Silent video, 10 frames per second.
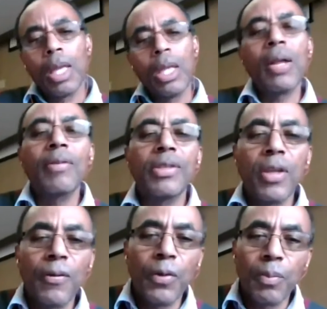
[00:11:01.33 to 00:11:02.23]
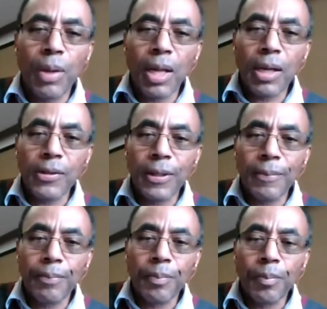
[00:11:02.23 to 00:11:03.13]
you don't have a cell phone
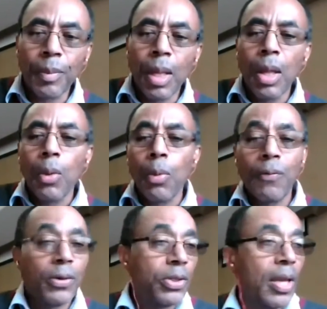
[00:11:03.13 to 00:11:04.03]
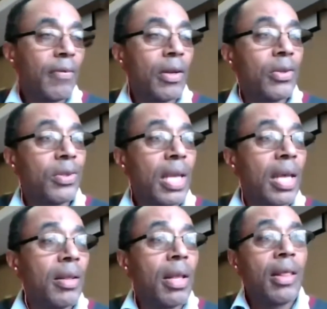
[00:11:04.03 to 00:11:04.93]
policy. Well, first thing you have to
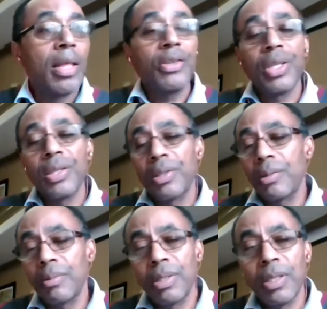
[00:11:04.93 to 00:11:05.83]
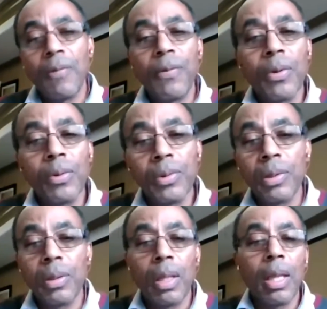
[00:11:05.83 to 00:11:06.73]
understand that just cell
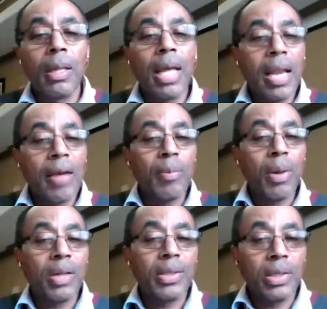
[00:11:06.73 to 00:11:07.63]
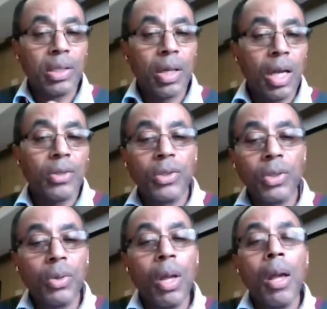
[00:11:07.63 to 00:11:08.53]
phones and not having a policy is costing
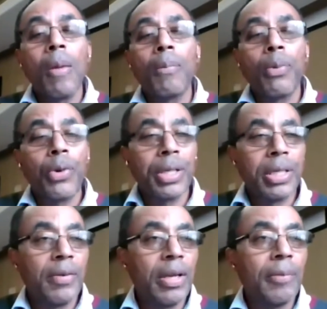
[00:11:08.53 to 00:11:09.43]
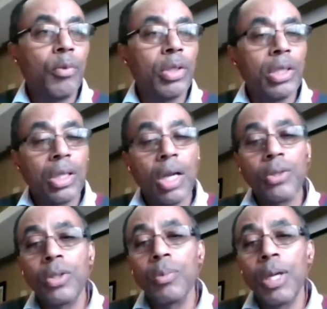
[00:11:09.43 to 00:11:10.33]
you productivity, which is
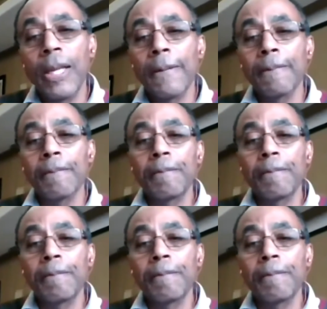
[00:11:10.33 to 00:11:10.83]
costing you money,